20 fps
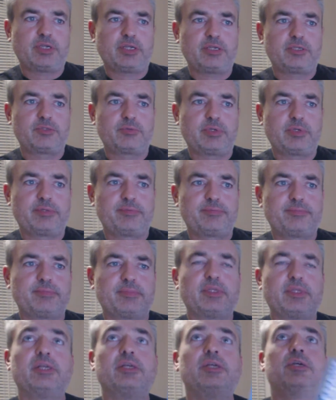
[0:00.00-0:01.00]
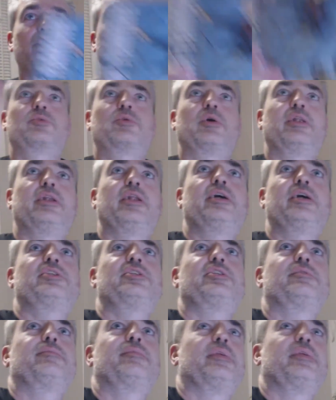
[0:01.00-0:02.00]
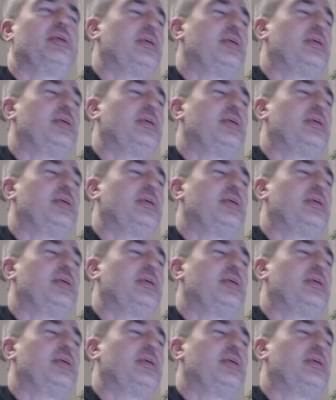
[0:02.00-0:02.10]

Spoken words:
signed as well, which is quite nice.